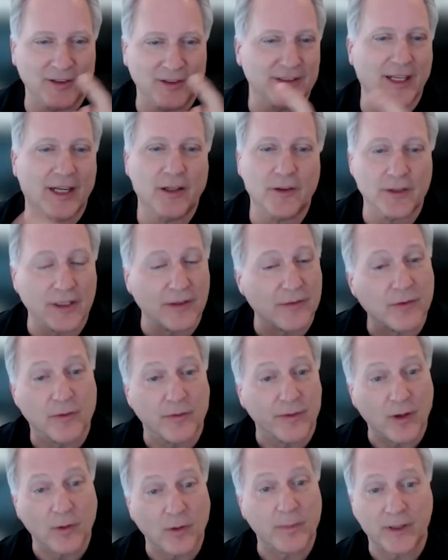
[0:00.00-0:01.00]
integrity for
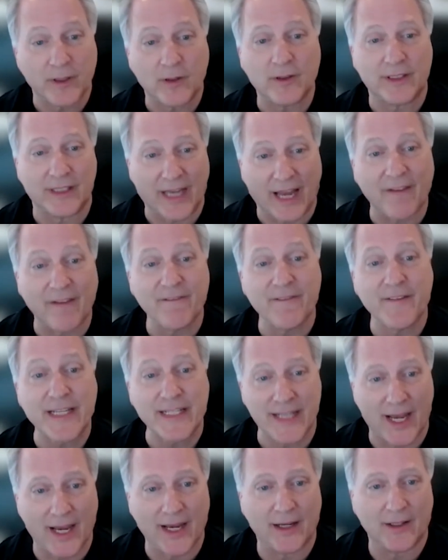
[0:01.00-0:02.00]
availability every
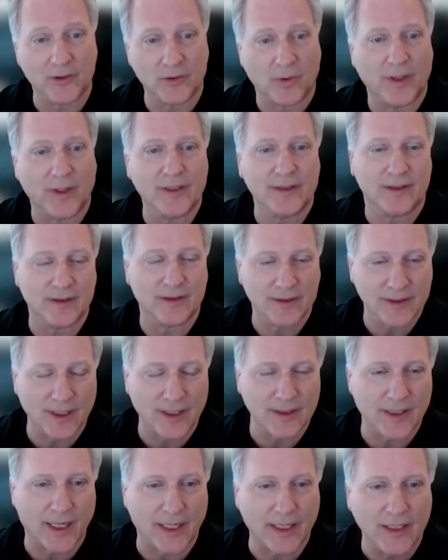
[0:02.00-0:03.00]
day and twice on
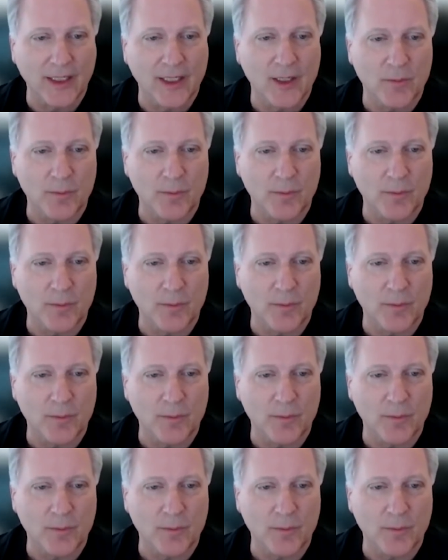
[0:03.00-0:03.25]
Sunday,